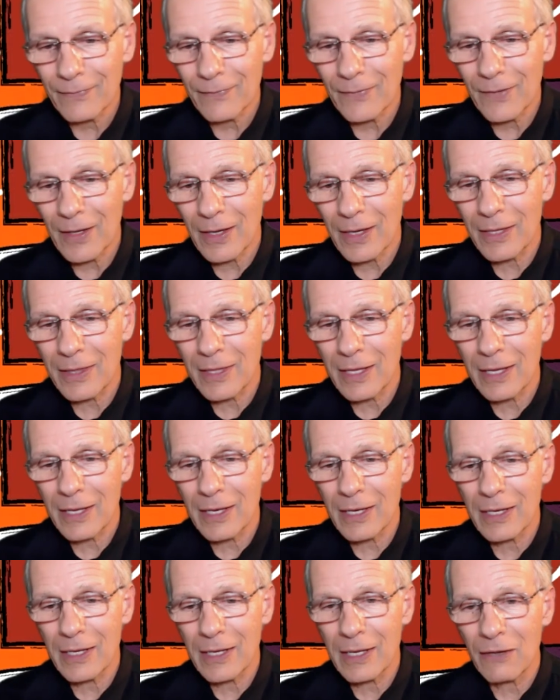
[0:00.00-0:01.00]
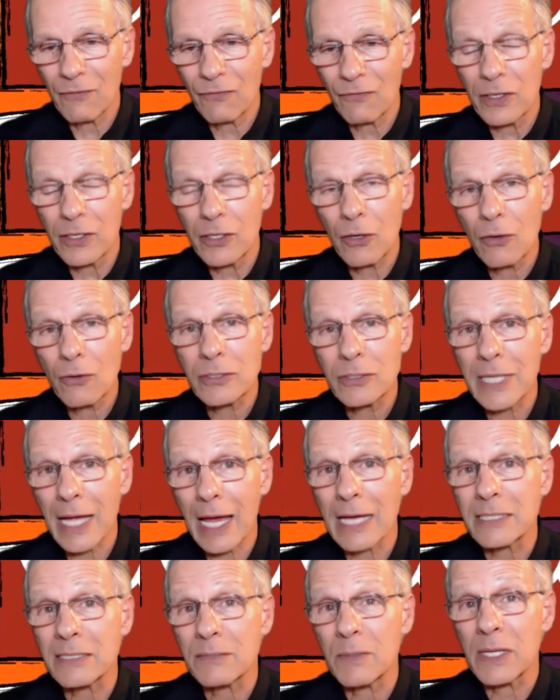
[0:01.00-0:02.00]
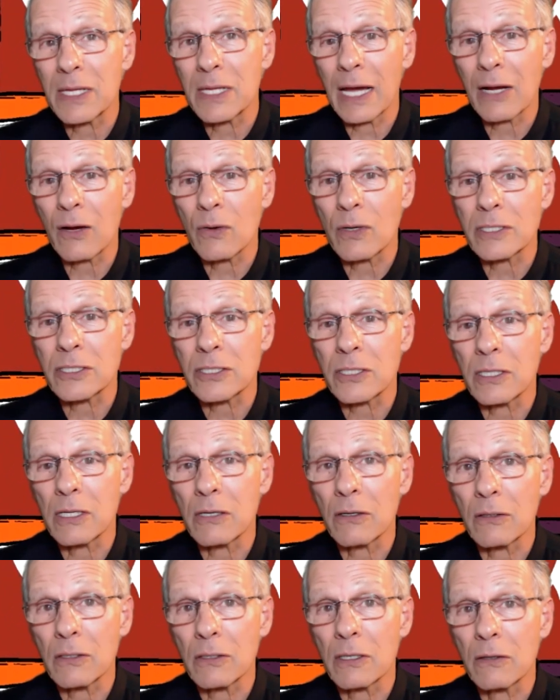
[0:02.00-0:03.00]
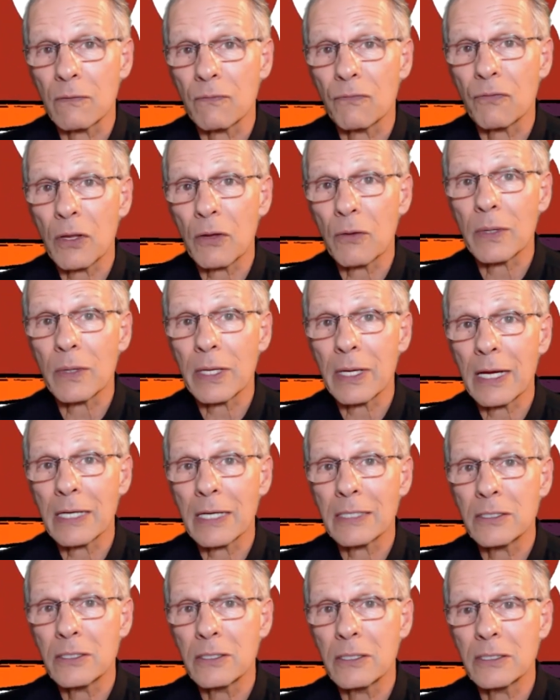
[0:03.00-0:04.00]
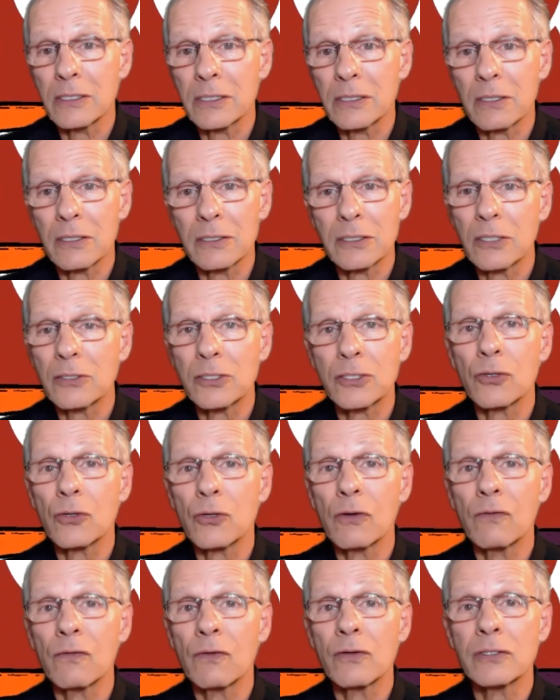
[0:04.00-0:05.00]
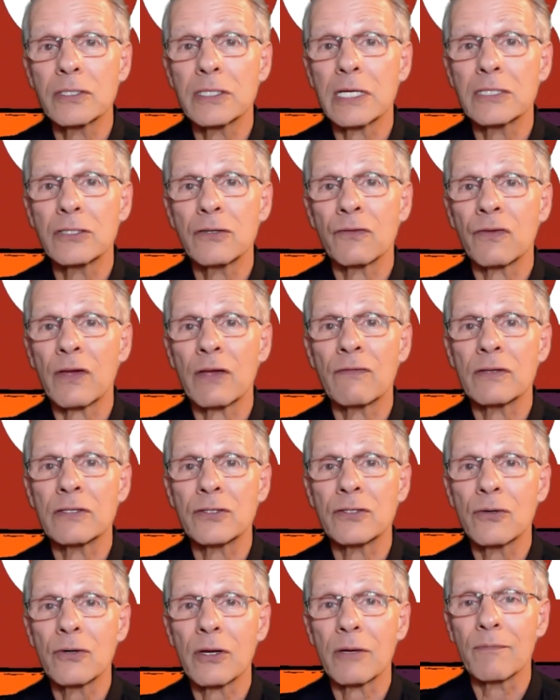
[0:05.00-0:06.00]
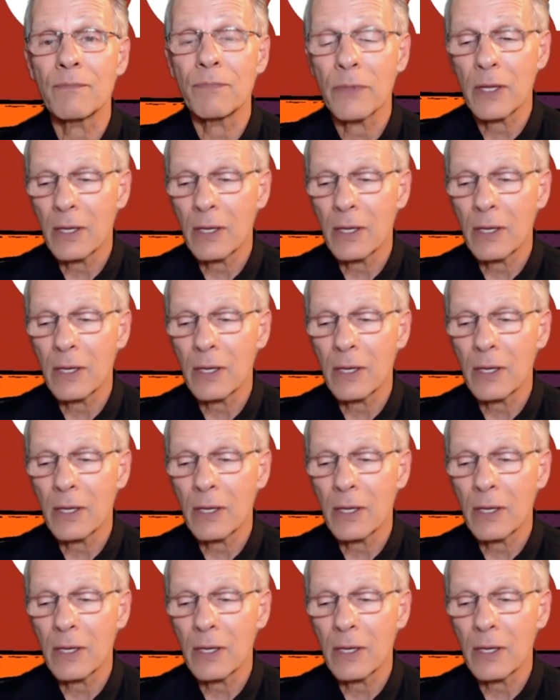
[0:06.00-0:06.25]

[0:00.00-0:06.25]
And then if adults ask me that question, they'll frequently ask, is there a story of yours that's your favorite story?